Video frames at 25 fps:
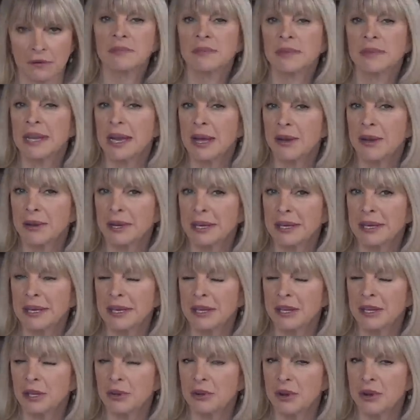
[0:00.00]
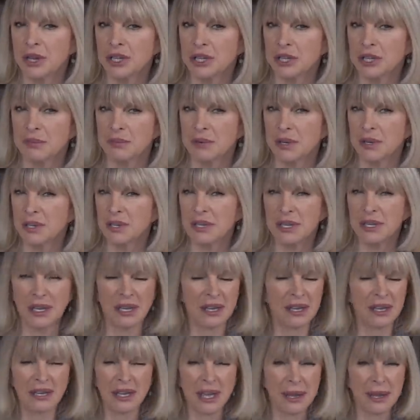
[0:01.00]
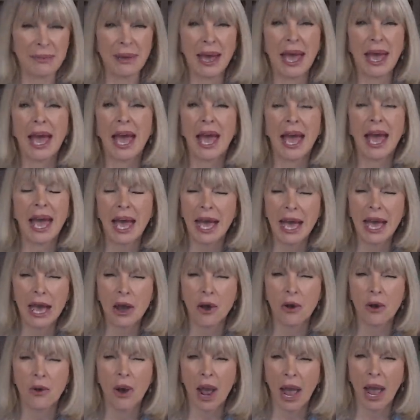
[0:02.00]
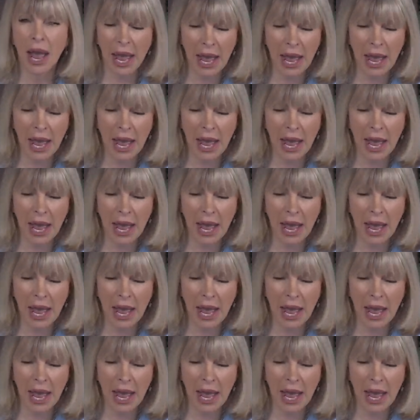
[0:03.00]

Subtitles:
Now I can hear the question, but yeah, okay, but how?